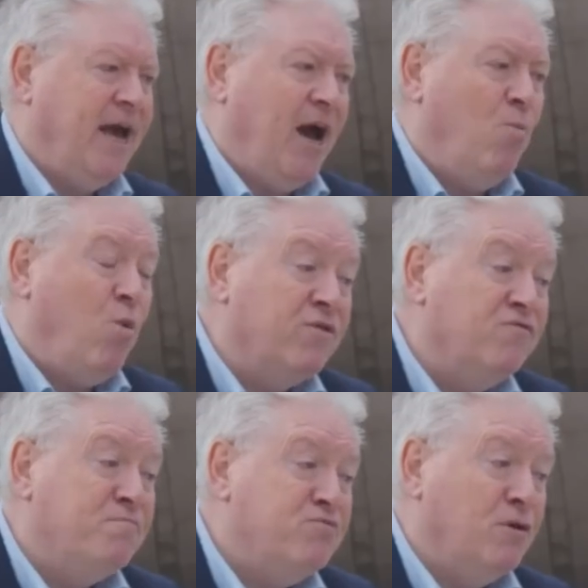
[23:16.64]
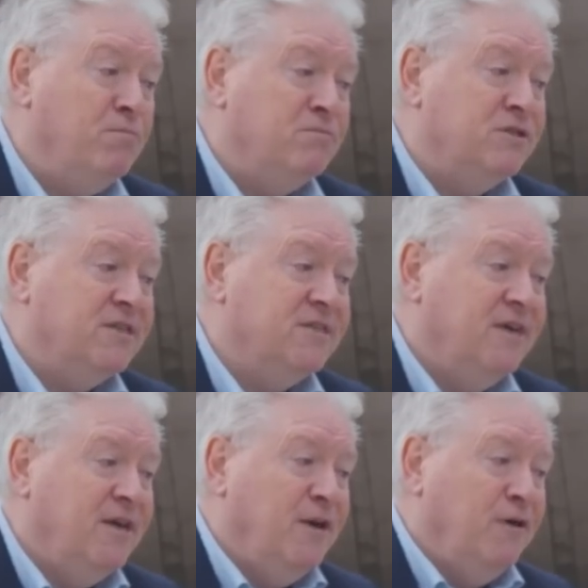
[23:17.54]
one of the problems is
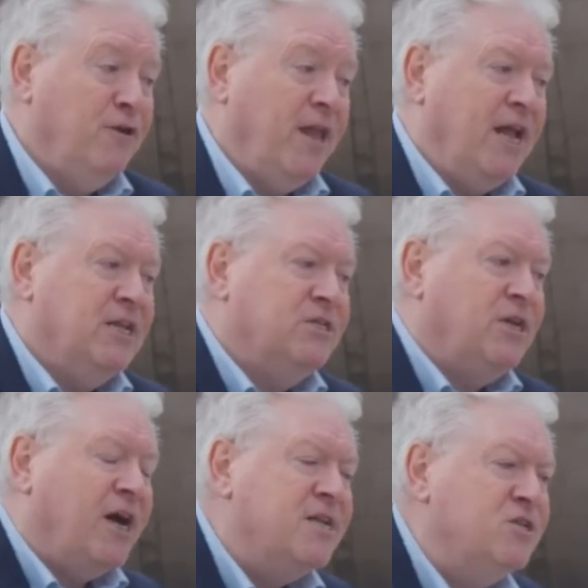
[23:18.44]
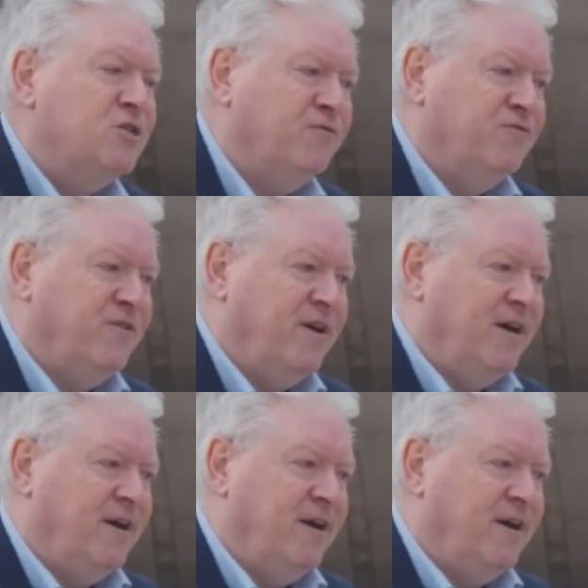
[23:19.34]
that tons of